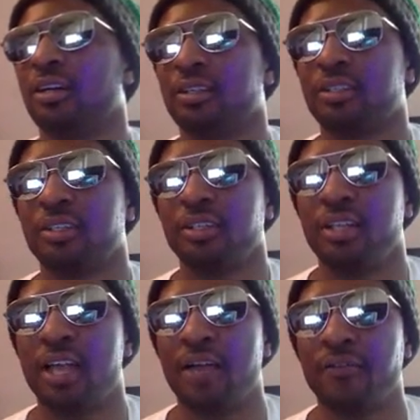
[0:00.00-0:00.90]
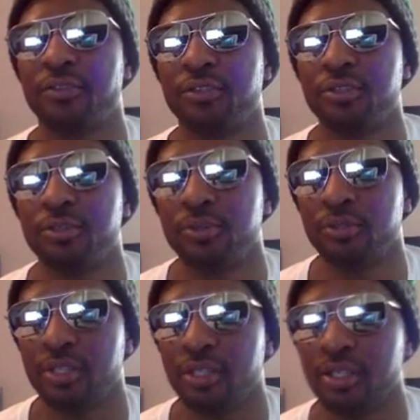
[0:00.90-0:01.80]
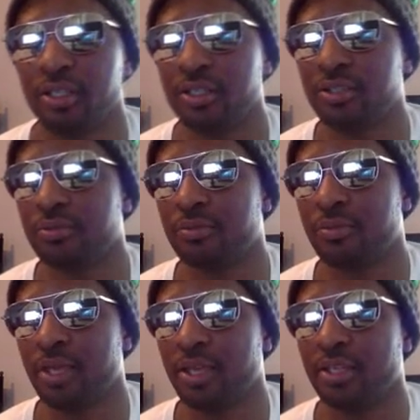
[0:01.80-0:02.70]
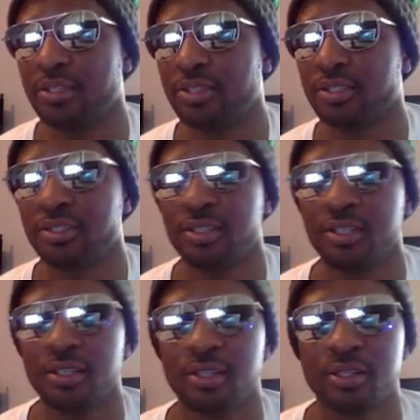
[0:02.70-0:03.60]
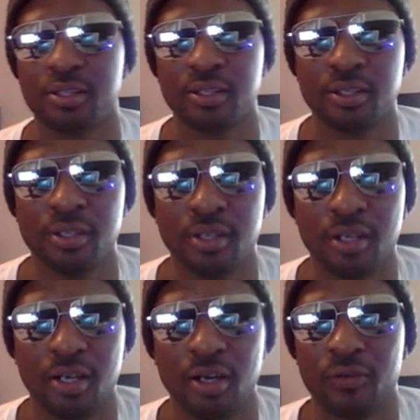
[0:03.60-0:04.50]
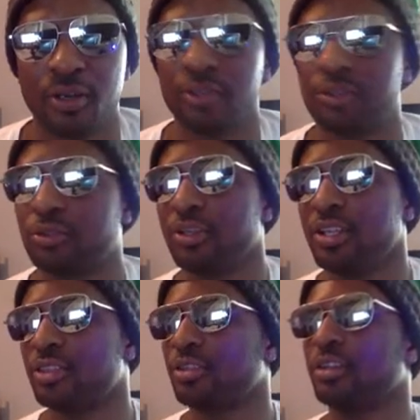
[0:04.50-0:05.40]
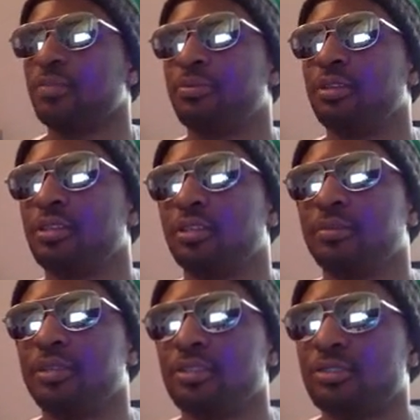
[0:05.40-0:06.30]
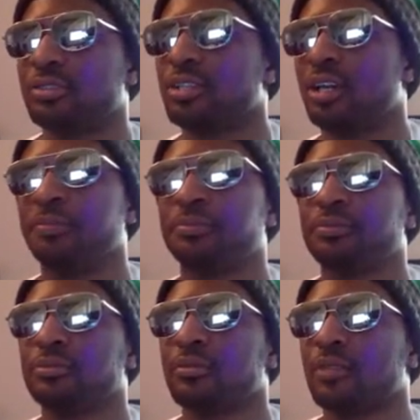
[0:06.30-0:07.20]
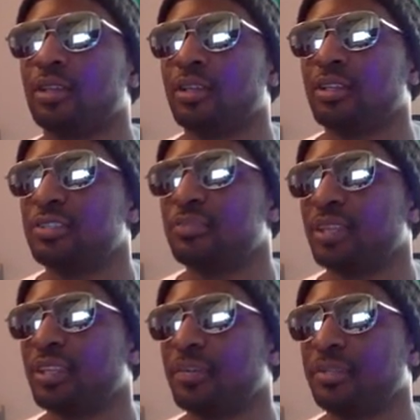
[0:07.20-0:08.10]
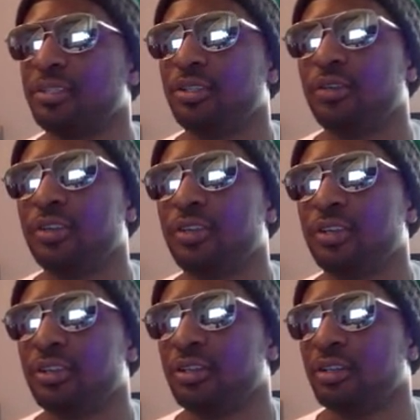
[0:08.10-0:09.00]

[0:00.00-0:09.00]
Good afternoon. It is May 16th, around 3:30 p.m. Eastern Time. This is Mikey coming to you over here.